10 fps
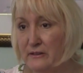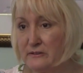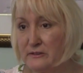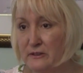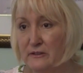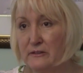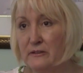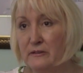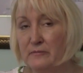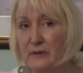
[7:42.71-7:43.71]
I
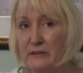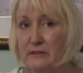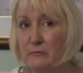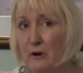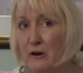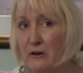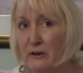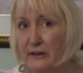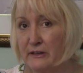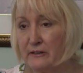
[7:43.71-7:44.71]
did raw
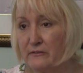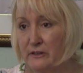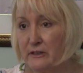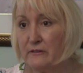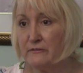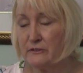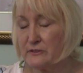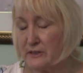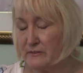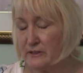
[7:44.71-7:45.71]
organic vegan for
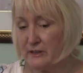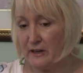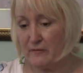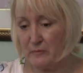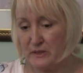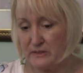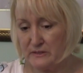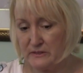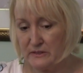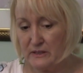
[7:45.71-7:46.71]
7.5
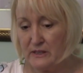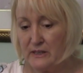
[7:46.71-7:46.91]
months,